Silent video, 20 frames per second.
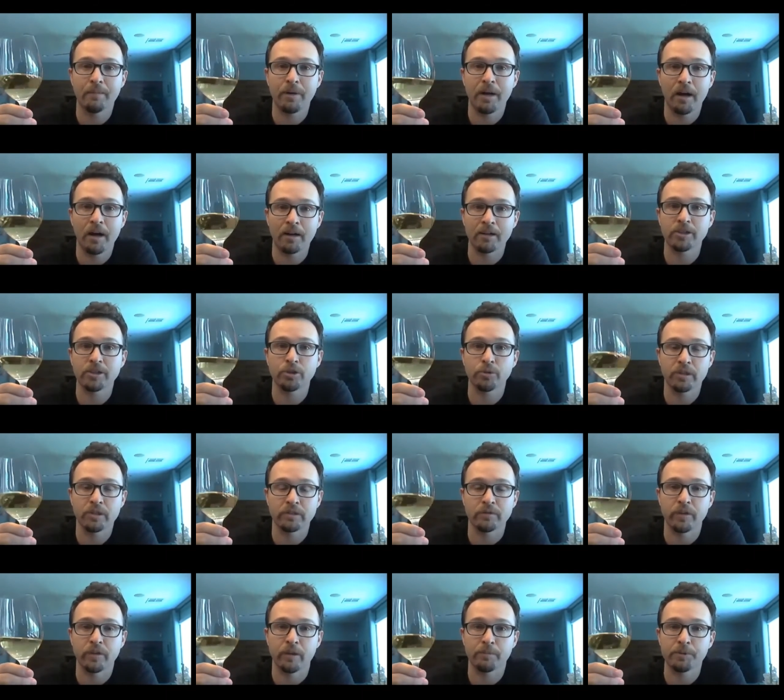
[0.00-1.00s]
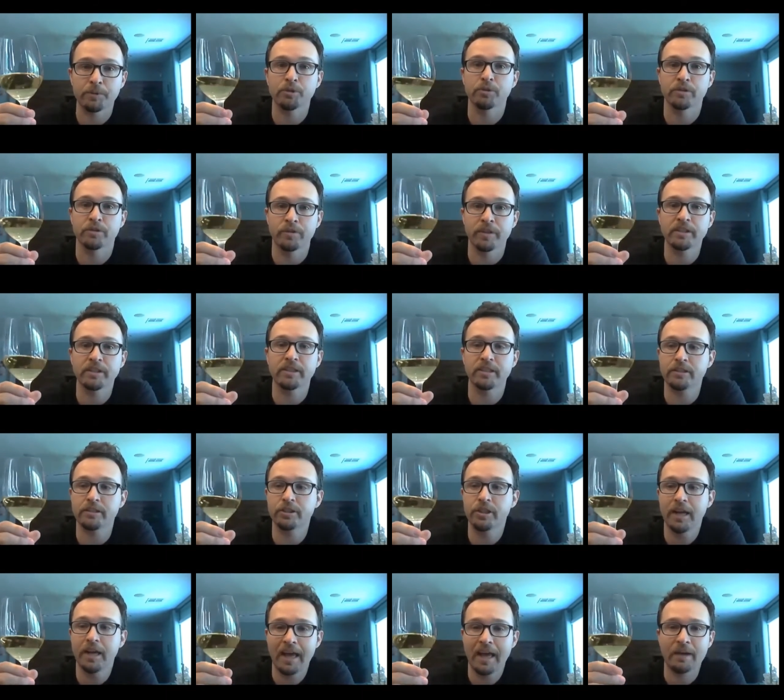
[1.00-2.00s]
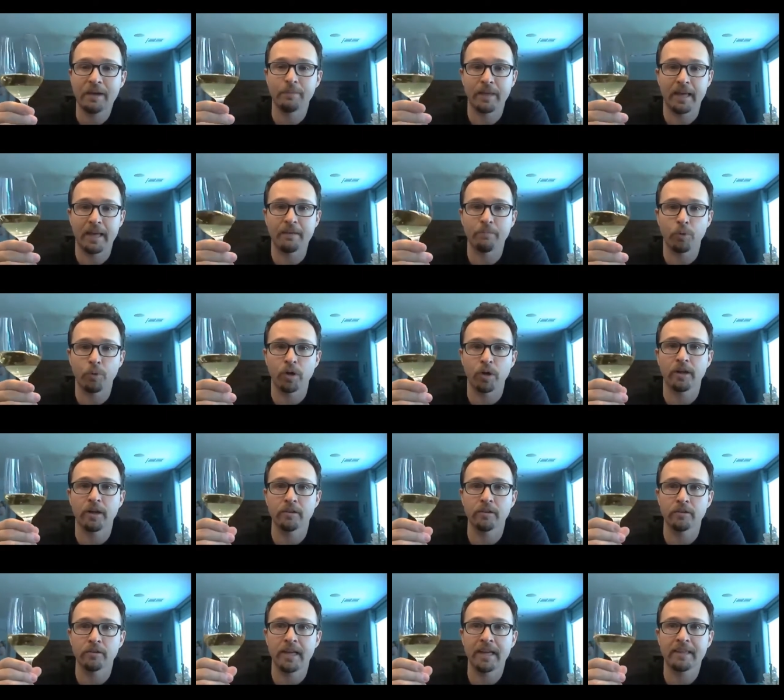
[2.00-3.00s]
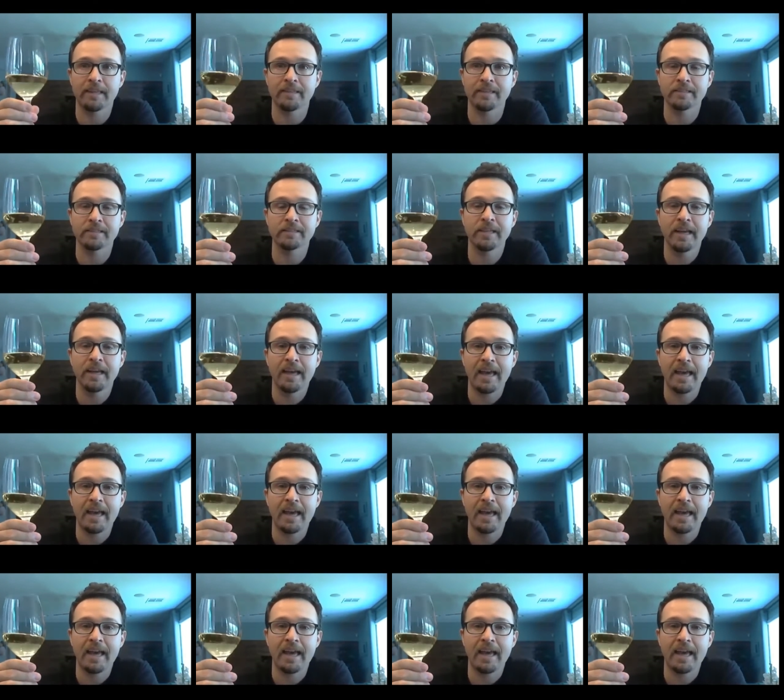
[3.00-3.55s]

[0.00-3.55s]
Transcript: unctuous, voluptuous vintage, and we got more color like this.